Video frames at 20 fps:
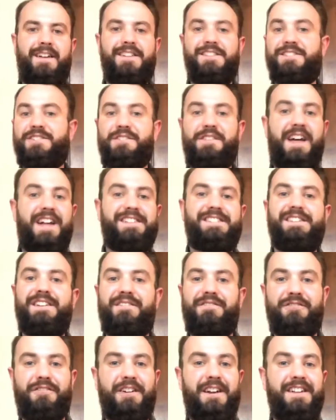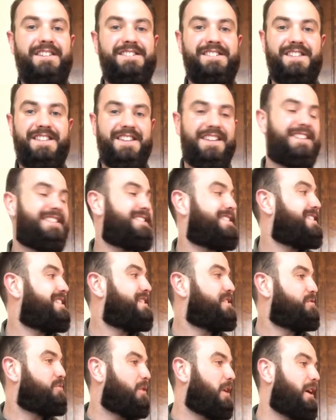So that's it, friends. This is
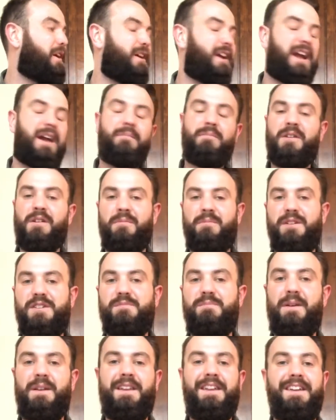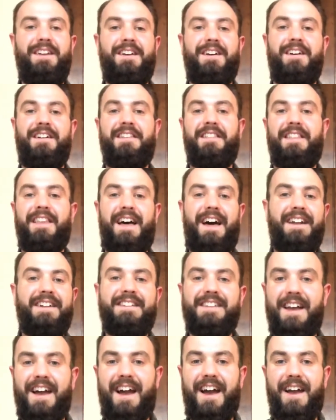where I'm going to be spending a lot of
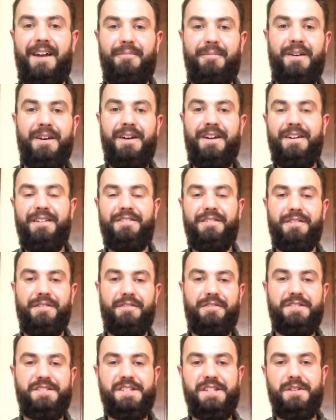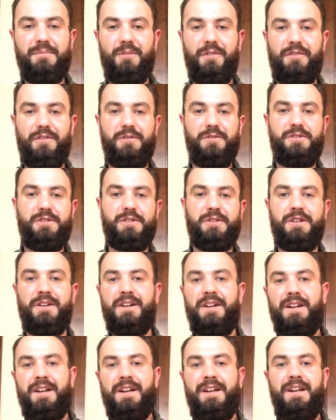time for the foreseeable future.
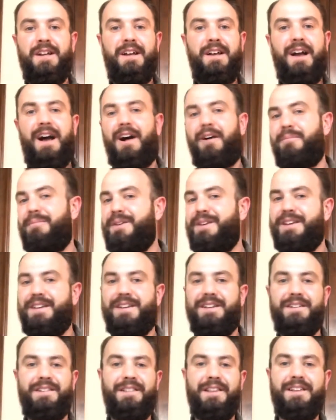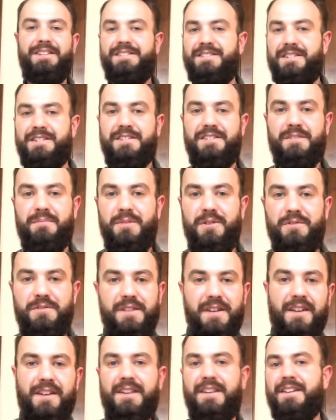I'll be listening to some music,
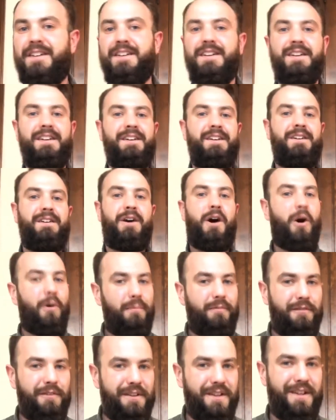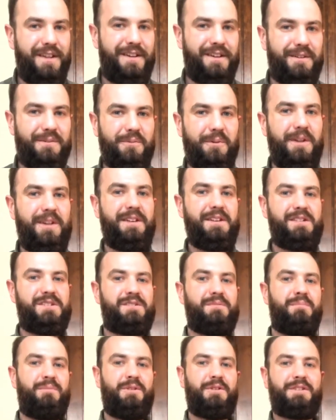hopefully reading some
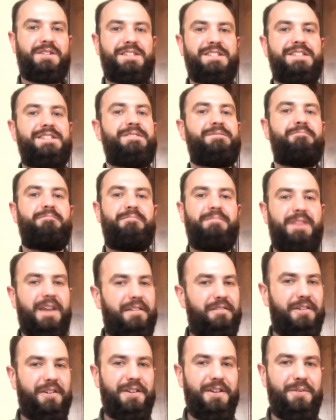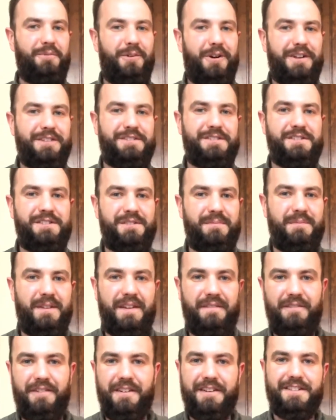books, definitely watching some
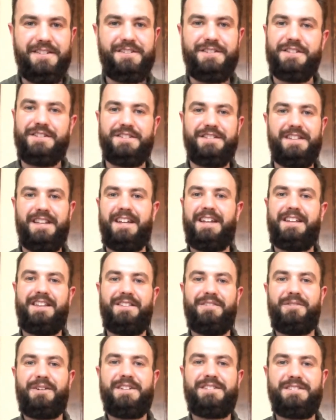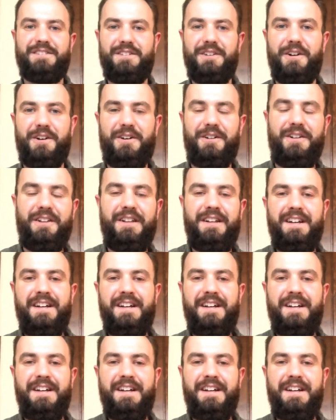Netflix, just like the rest of y'all.